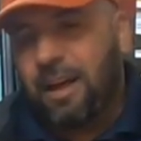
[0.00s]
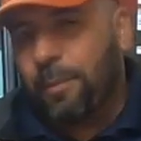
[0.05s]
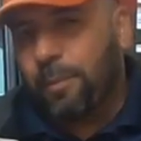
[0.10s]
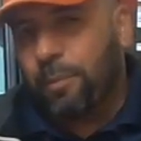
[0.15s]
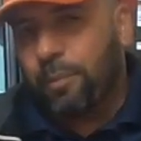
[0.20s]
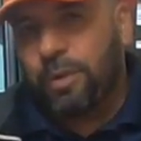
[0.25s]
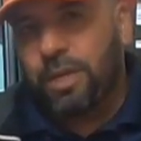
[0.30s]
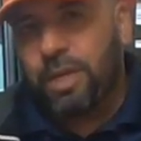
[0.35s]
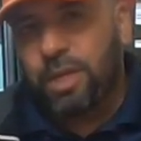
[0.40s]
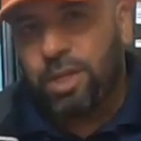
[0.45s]

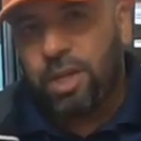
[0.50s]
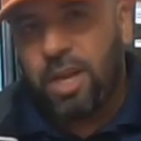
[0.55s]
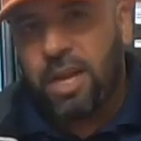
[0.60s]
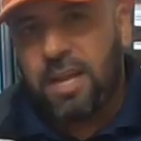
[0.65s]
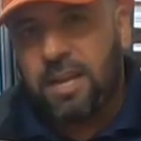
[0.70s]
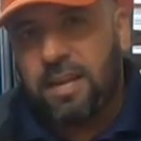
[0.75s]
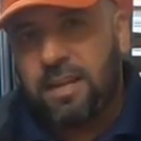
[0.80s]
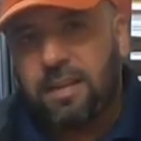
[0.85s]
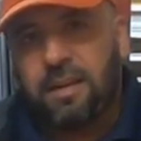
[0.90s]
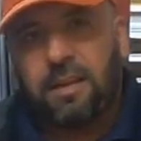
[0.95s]

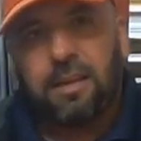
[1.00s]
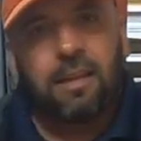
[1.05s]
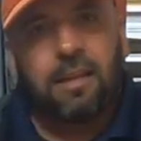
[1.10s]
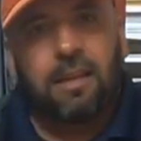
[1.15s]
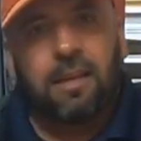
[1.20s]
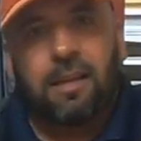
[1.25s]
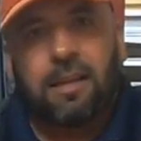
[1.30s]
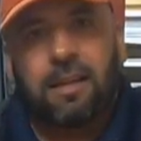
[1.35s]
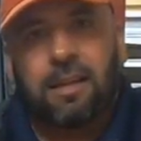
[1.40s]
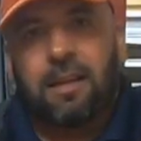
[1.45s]
appreciate it.
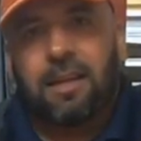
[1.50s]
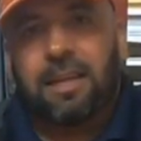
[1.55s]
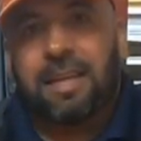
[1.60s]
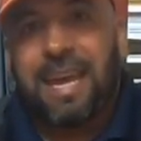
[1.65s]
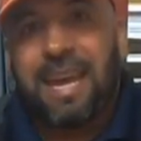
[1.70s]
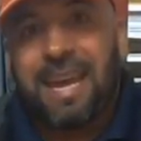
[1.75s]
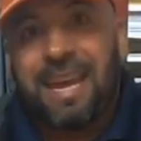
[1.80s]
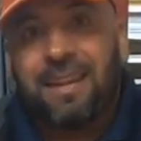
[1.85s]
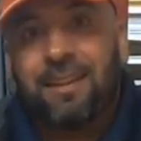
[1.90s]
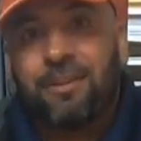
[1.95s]

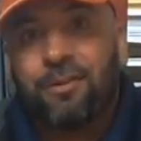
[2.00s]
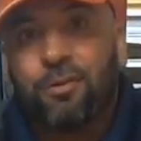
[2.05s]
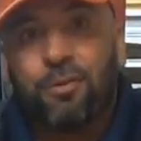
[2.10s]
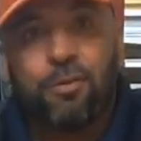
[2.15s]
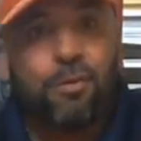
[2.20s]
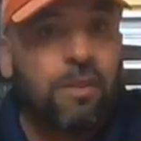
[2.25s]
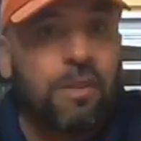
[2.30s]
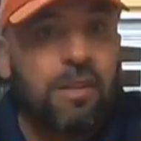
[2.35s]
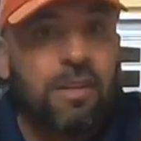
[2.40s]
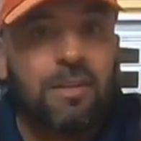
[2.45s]
Can't
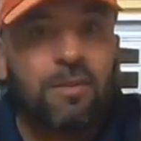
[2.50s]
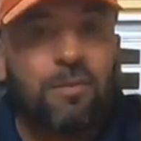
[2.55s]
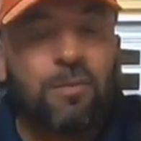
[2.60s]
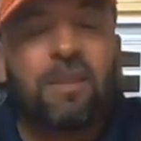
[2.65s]
do this